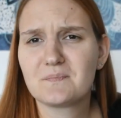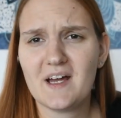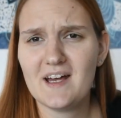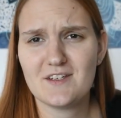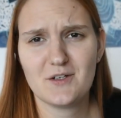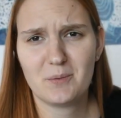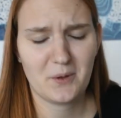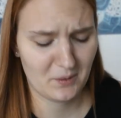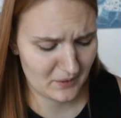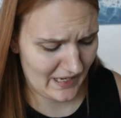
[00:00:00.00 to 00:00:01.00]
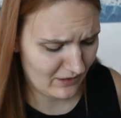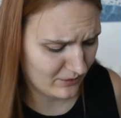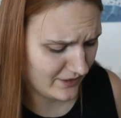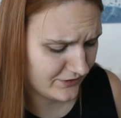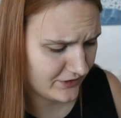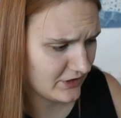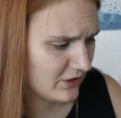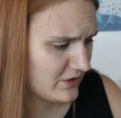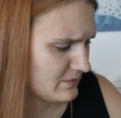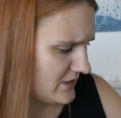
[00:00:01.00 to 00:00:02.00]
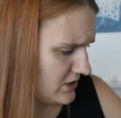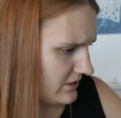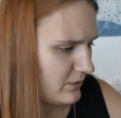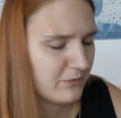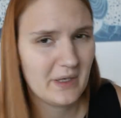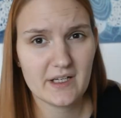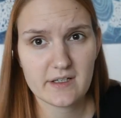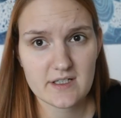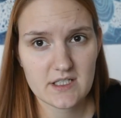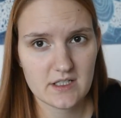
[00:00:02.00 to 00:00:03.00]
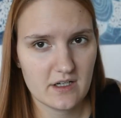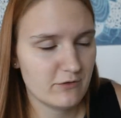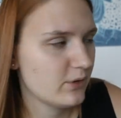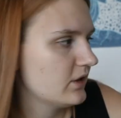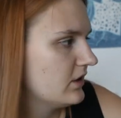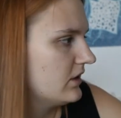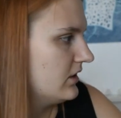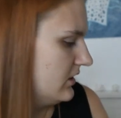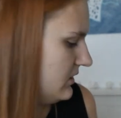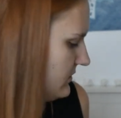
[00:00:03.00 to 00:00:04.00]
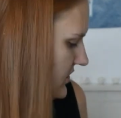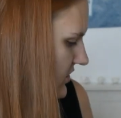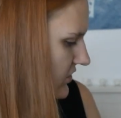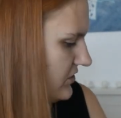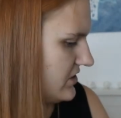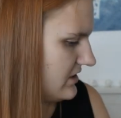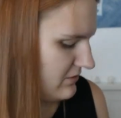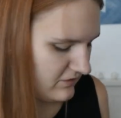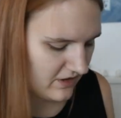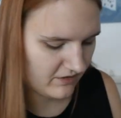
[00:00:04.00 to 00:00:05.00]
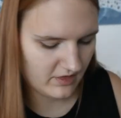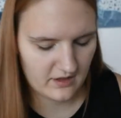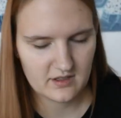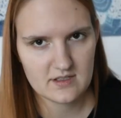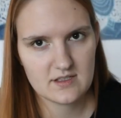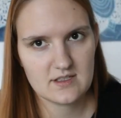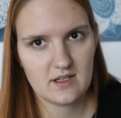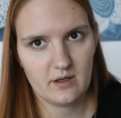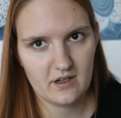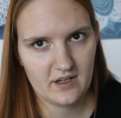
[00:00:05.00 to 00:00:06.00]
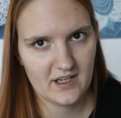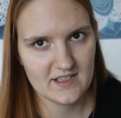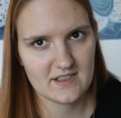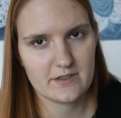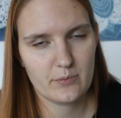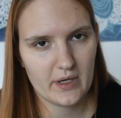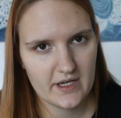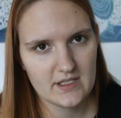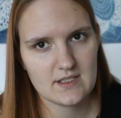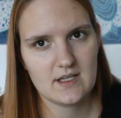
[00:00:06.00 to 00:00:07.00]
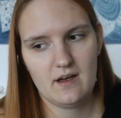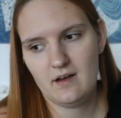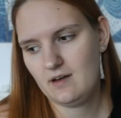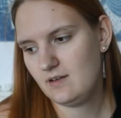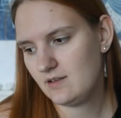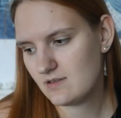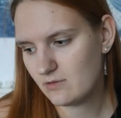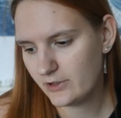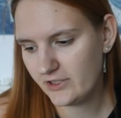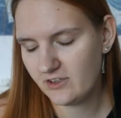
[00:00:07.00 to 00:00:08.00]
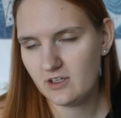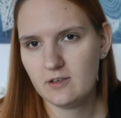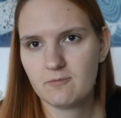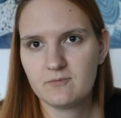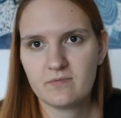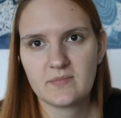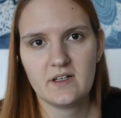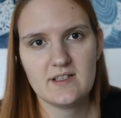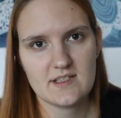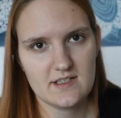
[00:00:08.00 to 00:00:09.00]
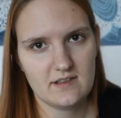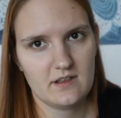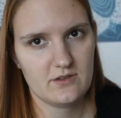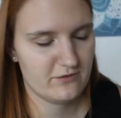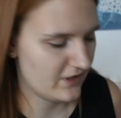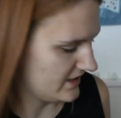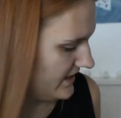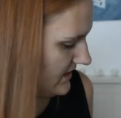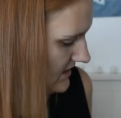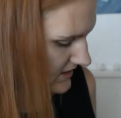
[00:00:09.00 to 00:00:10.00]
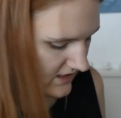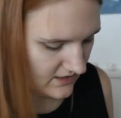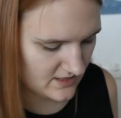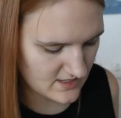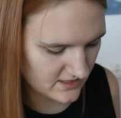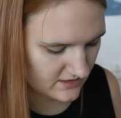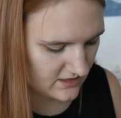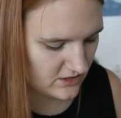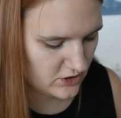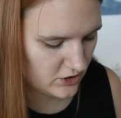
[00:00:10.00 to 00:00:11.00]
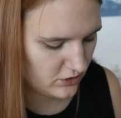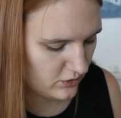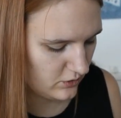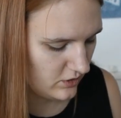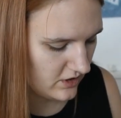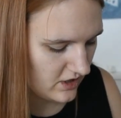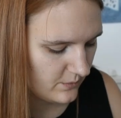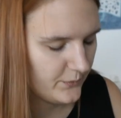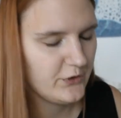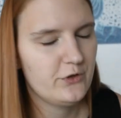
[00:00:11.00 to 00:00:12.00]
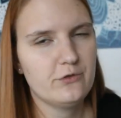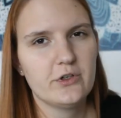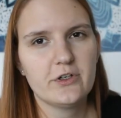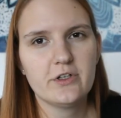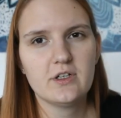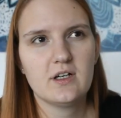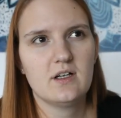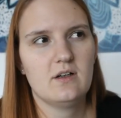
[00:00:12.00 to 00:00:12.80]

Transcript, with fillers: as you probably already know, especially with medical stuff, because if everything has its place and its order, it's easy to find and it's easy to maneuver